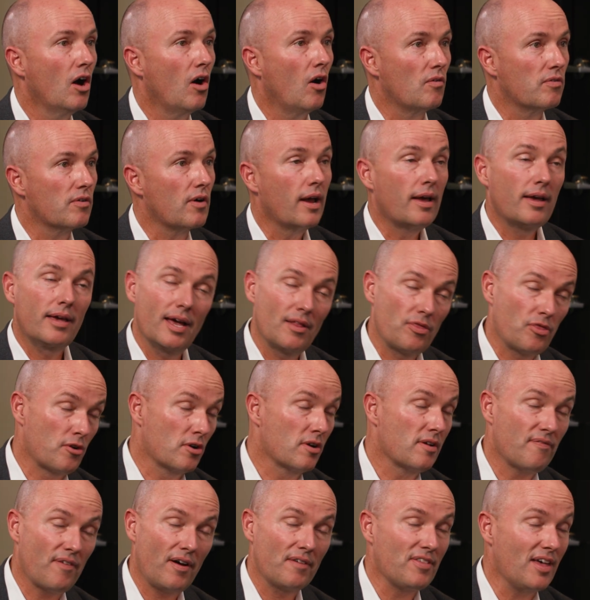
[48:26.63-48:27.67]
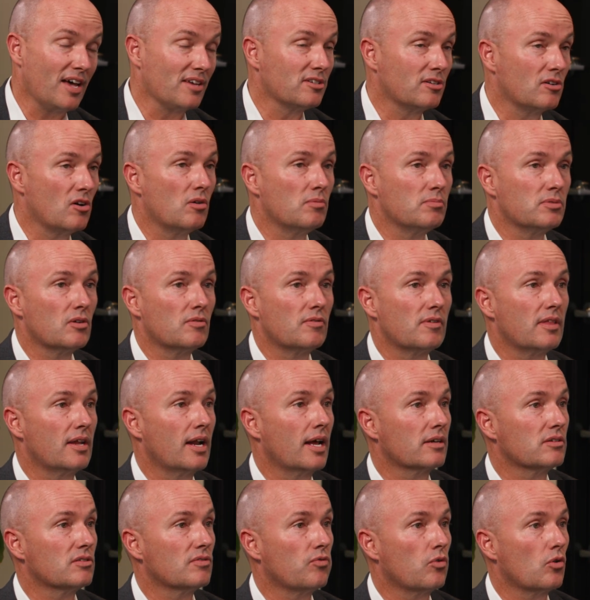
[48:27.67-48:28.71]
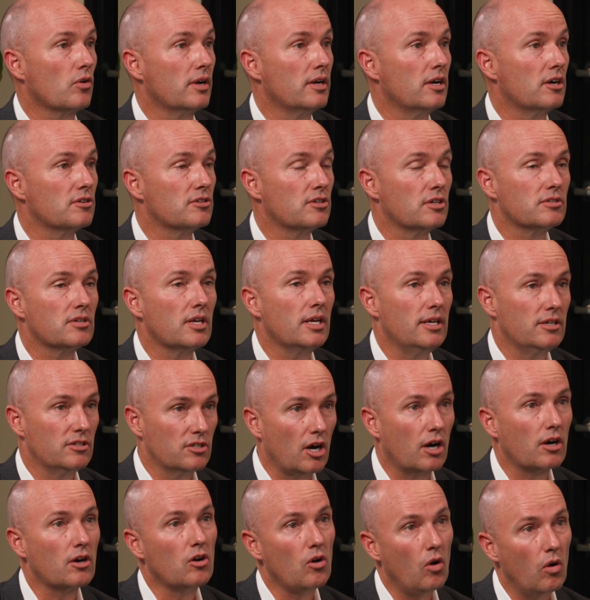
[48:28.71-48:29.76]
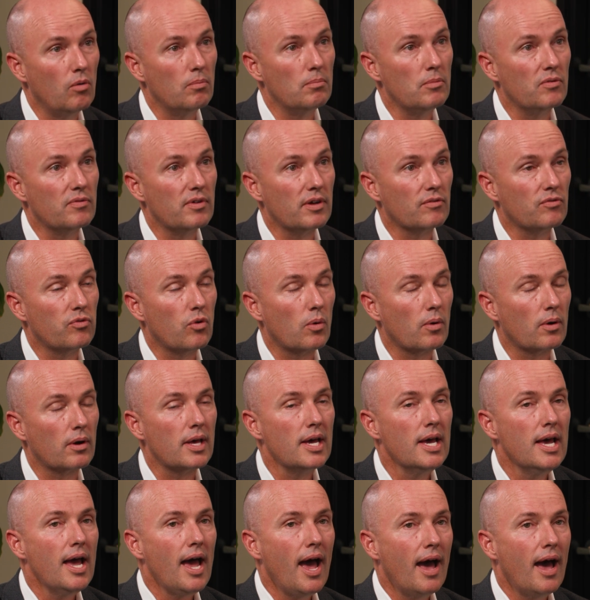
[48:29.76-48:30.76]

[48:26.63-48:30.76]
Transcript: over, again, 35,000 homes over the next 4 years is our goal moving forward.